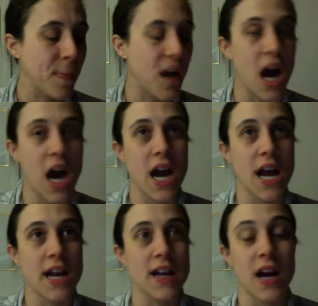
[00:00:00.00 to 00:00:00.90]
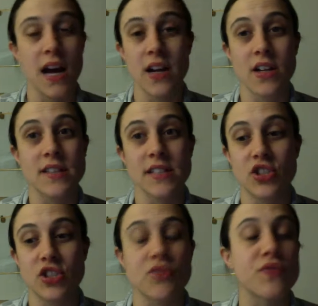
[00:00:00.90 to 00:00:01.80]
I honestly
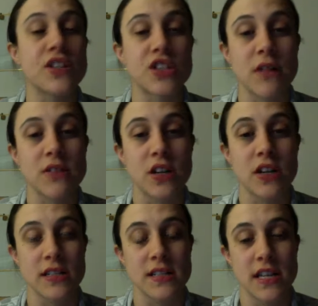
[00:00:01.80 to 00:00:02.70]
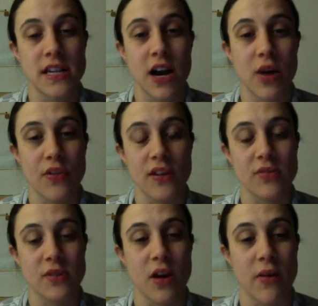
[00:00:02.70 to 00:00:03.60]
just reached out to her to see how
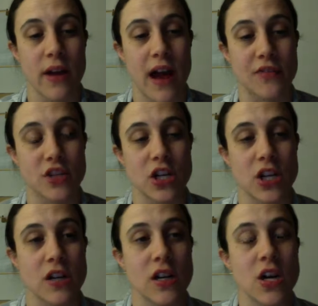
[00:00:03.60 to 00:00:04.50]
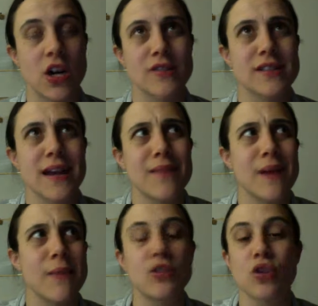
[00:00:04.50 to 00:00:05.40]
things were going after her second
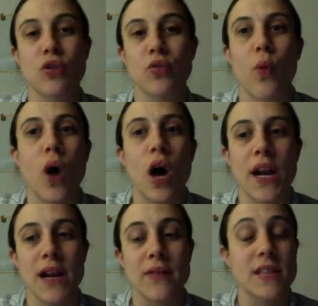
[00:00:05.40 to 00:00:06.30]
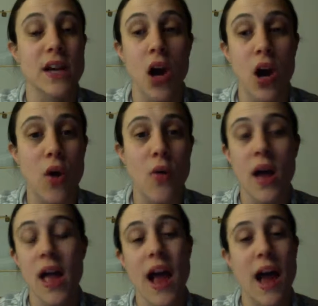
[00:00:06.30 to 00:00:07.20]
baby turned 1. And I was like, oh,
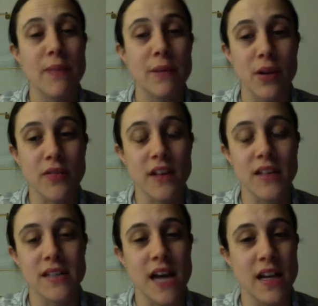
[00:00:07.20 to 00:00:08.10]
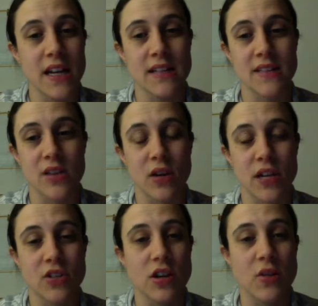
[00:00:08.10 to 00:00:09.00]
happy birthday to Teddy. I saw
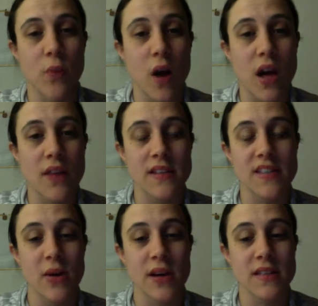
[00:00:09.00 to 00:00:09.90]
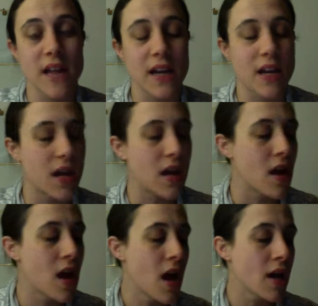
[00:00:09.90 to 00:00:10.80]
he turned 1. That's so
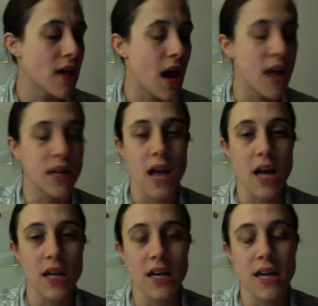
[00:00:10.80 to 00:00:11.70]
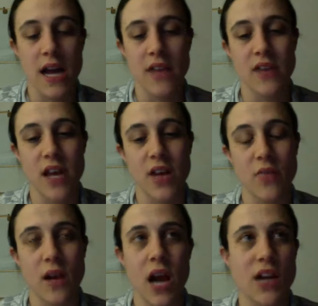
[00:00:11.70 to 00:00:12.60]
exciting, yada, yada. And then
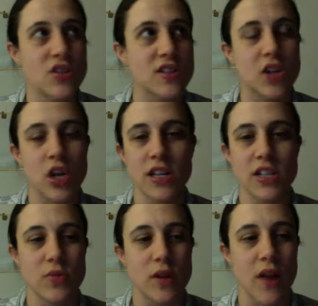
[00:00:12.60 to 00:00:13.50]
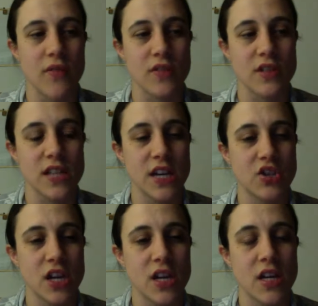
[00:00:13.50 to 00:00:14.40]
we kind of just started into a
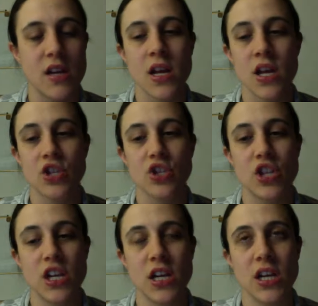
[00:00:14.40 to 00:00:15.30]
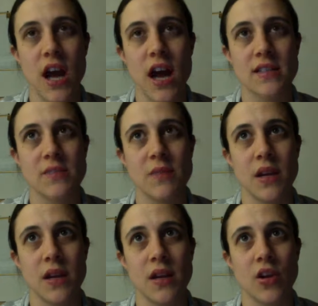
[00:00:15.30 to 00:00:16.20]
conversation. She asked
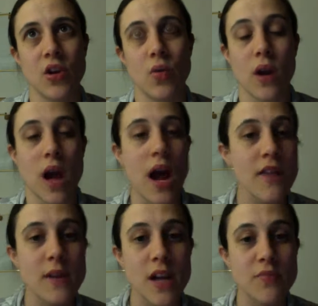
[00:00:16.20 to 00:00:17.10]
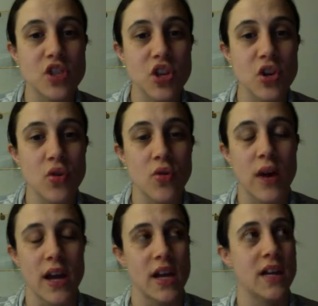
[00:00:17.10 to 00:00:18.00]
me, what I've been up to,
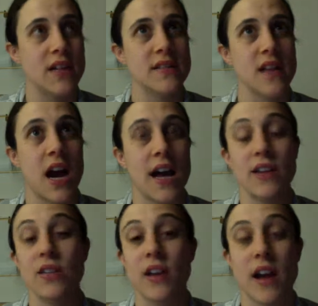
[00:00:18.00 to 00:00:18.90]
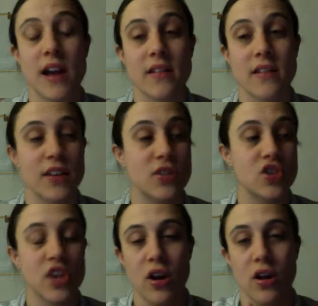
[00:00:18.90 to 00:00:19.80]
and I
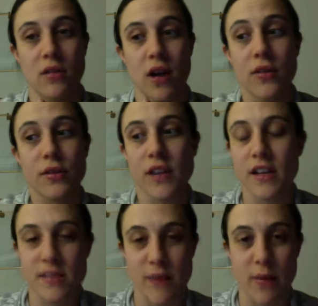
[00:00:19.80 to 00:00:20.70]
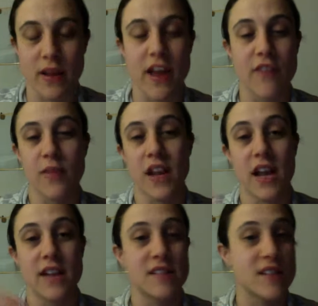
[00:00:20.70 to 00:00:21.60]
shared other things about my life, but then
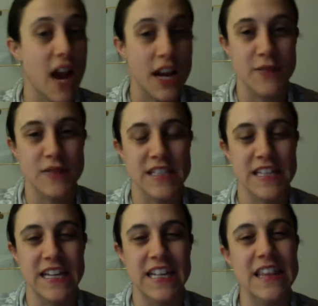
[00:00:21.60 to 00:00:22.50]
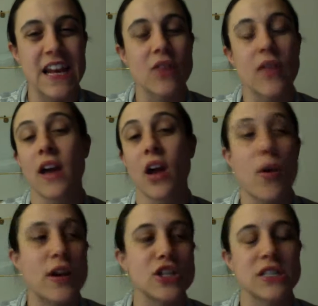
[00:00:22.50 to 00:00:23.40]
I kind of slid in there like, oh,
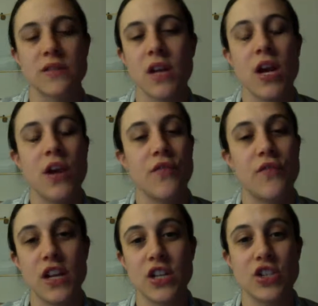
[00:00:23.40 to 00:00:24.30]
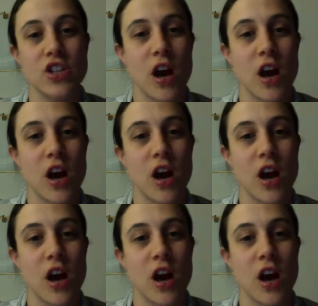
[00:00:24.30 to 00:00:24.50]
I just finished